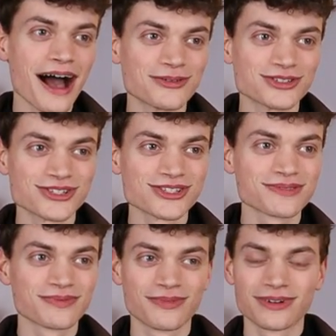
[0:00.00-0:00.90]
I'm
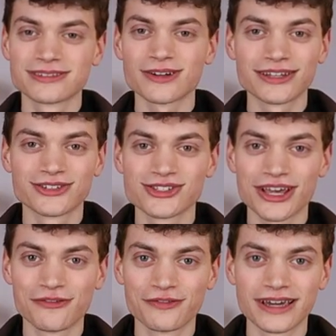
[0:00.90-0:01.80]
just trying to
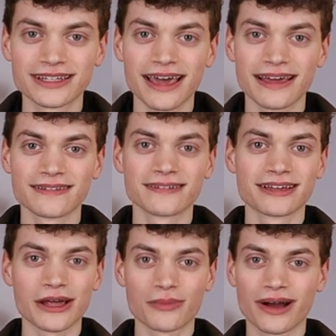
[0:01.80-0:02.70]
stay fit
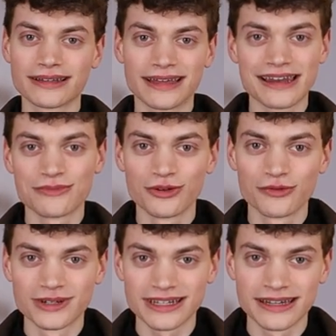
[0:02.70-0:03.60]
and get my daily
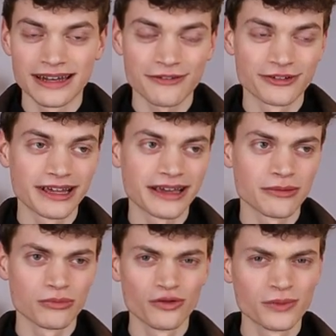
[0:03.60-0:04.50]
movement in every
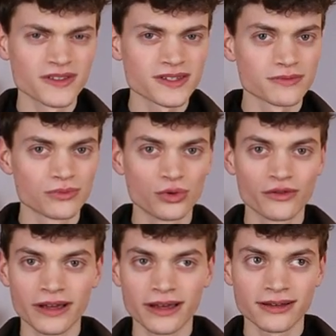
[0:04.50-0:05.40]
day. Movements,
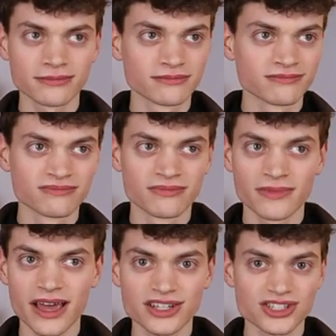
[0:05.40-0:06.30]
moving,
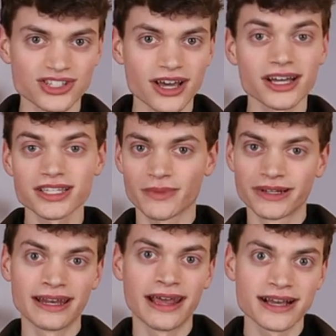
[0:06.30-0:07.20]
exercise, my
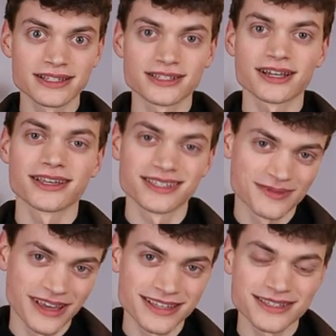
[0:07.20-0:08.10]
daily exercise.
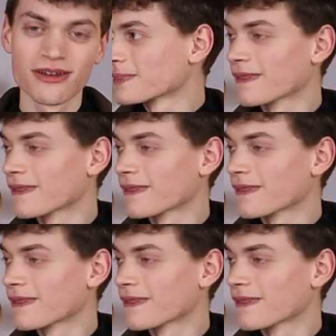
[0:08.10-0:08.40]
Yes.